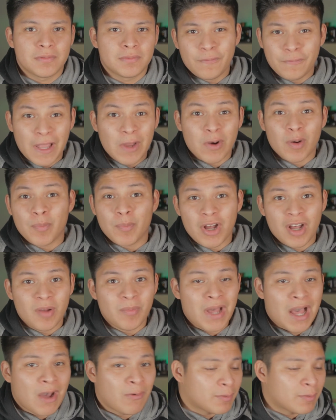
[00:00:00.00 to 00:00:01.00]
Flower
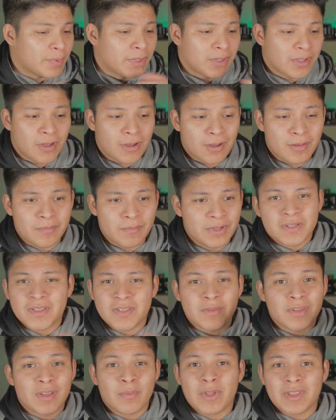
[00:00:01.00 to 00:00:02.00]
Bomb, I would pick up. There's
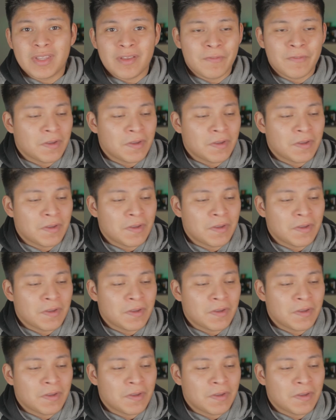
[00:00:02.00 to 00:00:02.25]
something about that